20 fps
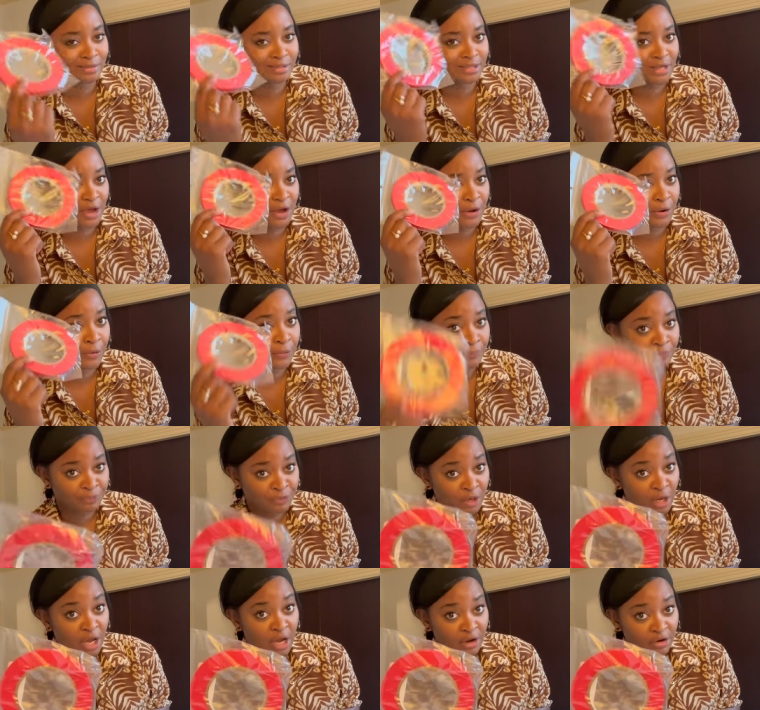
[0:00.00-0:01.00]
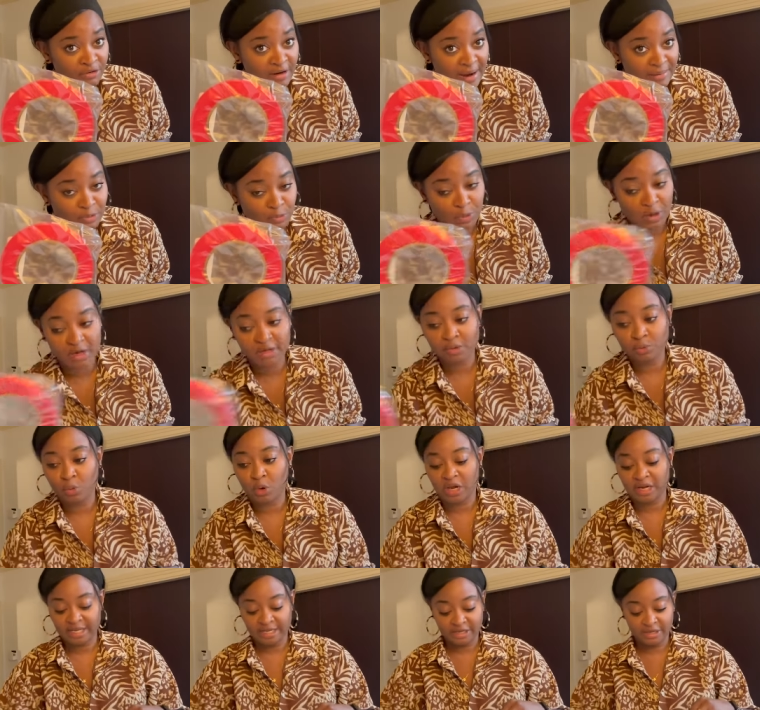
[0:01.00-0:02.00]
So grabbed one
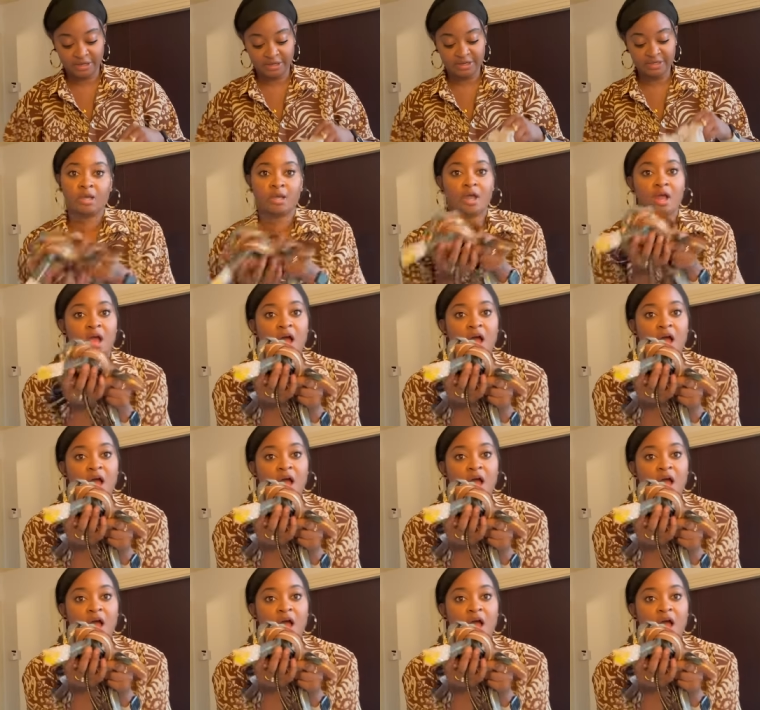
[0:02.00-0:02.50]
while I could.